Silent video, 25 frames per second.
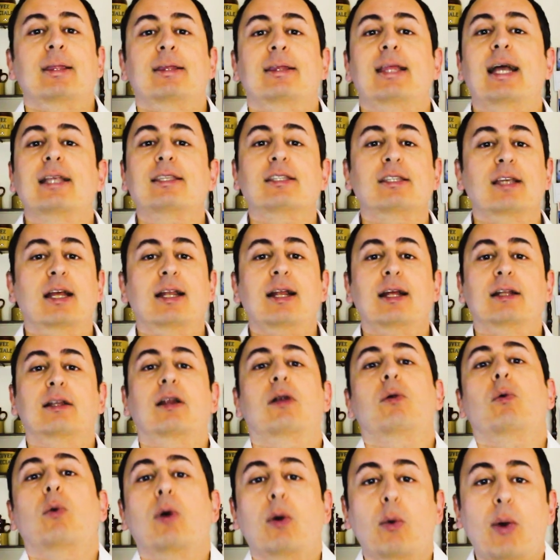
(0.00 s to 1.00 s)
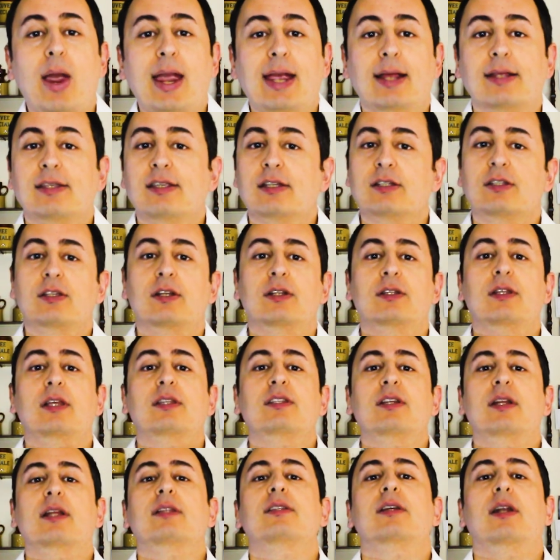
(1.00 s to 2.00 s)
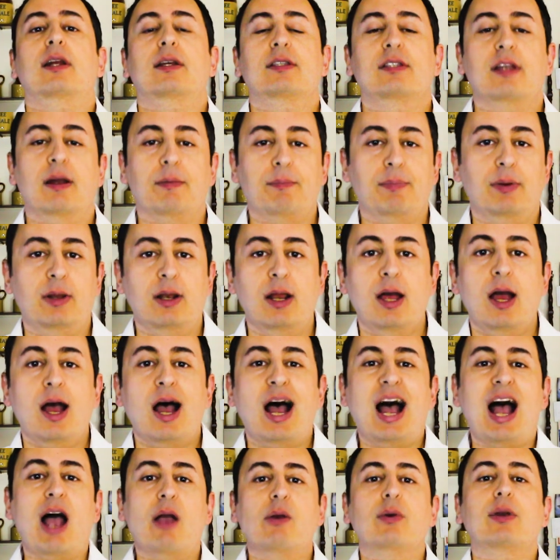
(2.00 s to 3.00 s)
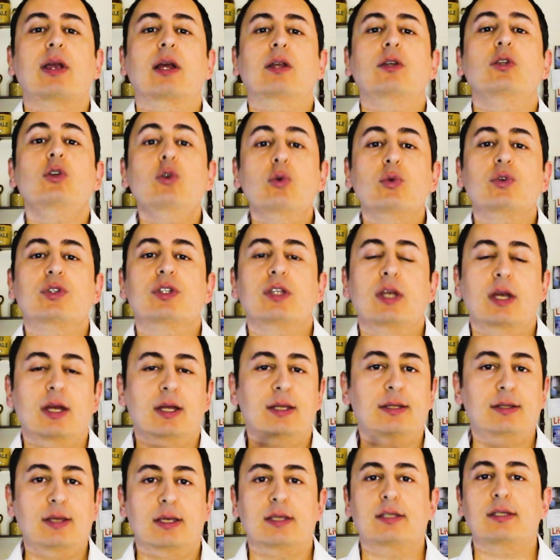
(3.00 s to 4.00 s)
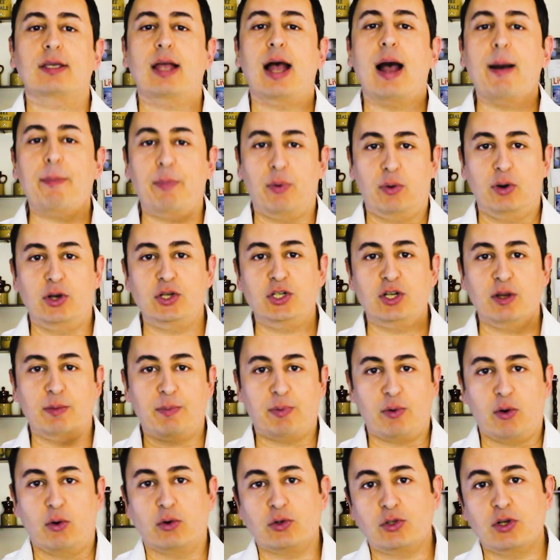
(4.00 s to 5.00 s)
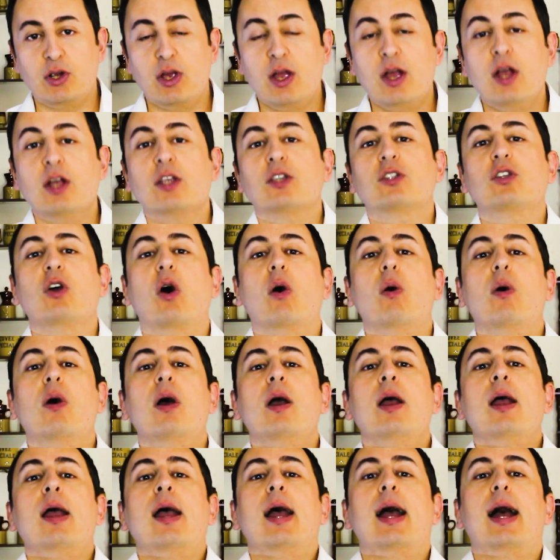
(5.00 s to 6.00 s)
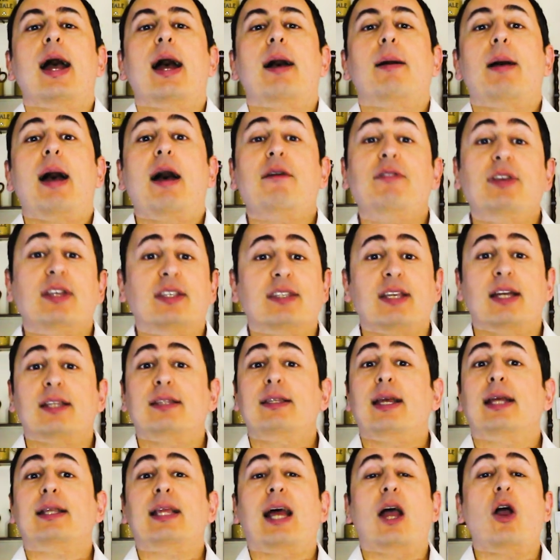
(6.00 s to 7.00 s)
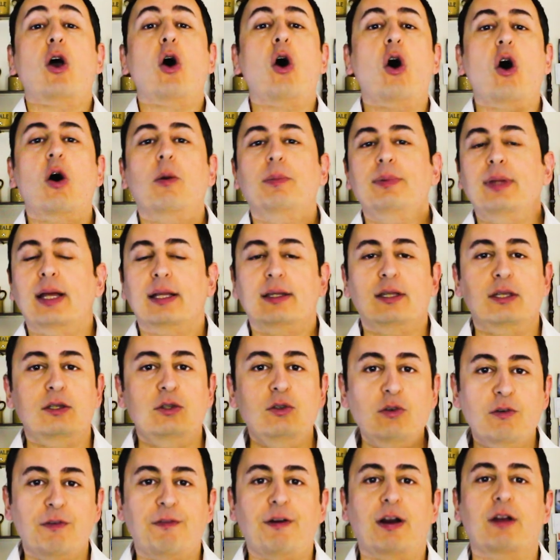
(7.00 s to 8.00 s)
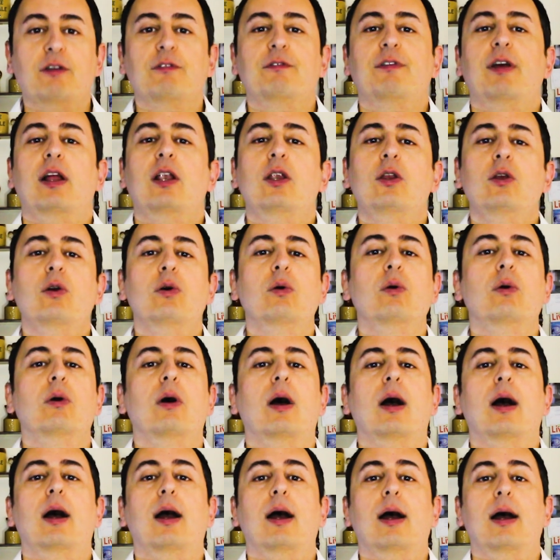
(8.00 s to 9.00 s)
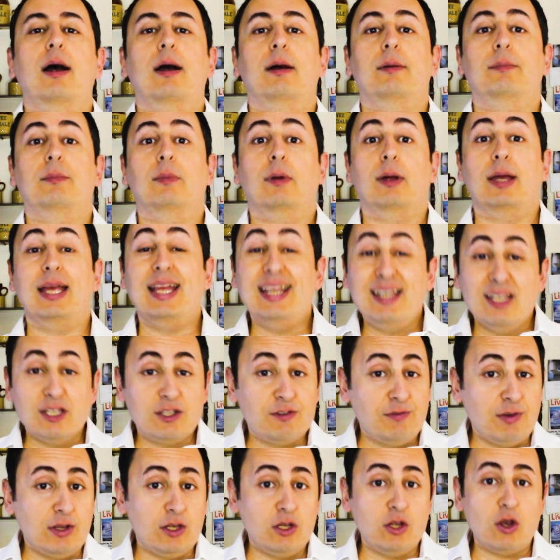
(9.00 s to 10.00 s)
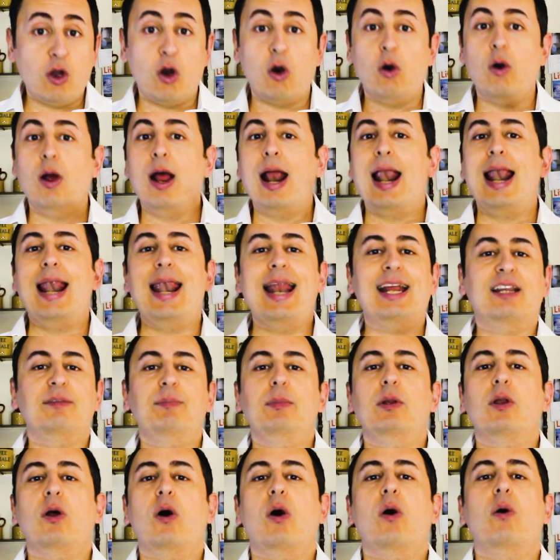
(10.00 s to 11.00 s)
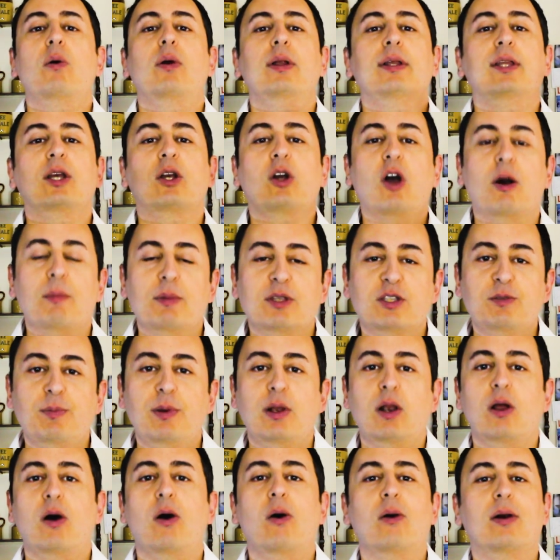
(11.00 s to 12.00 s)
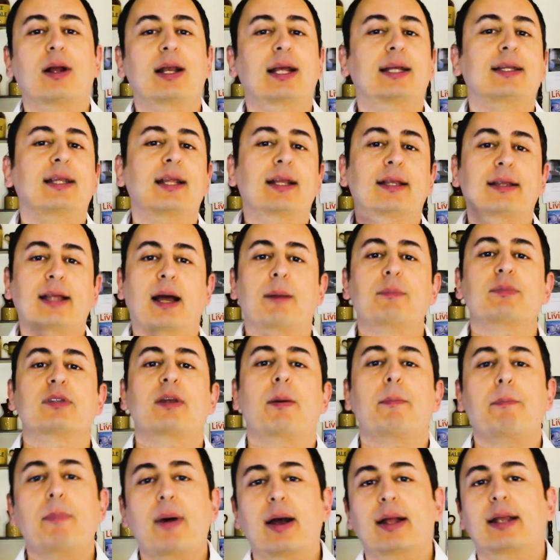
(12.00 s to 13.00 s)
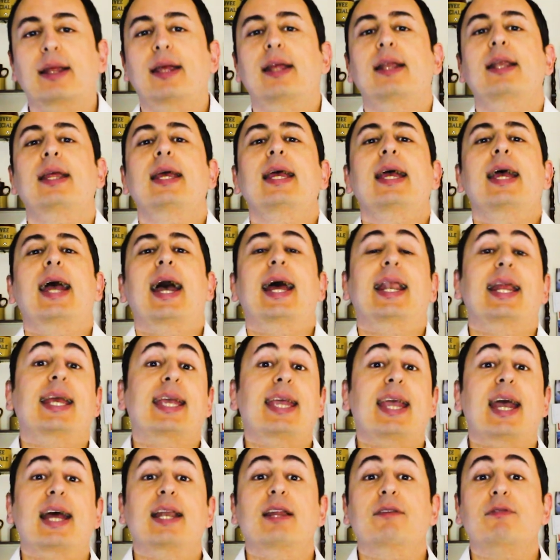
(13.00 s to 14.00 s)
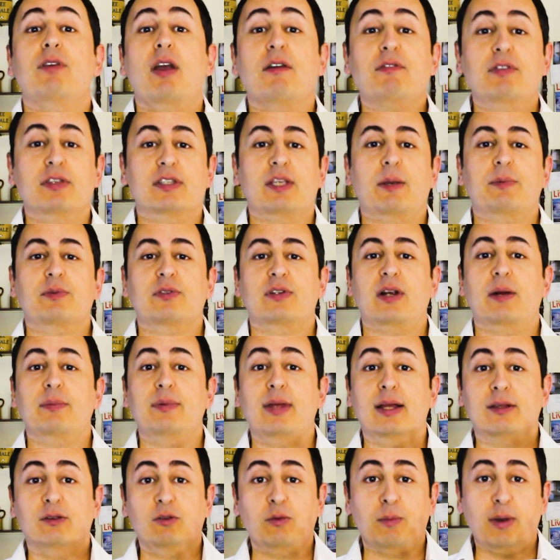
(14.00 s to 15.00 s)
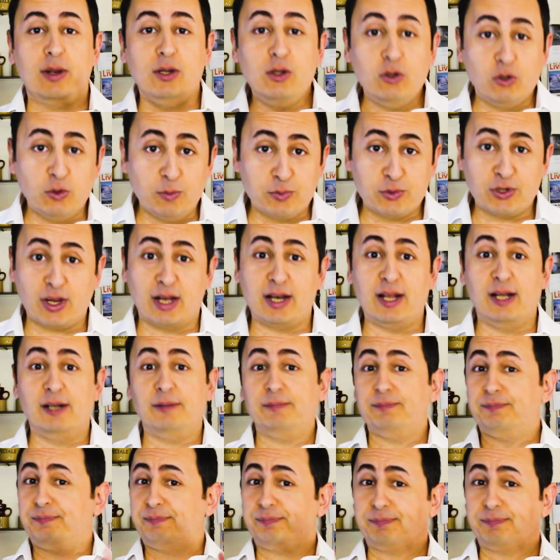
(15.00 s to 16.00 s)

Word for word: That's another way, that's another example how you can use this apology approach. So uh, having said that, I hope that you find value um, in this video. Let me know in the comments below, click the thumbs up button. And again, if you haven't subscribed yet to my YouTube channel,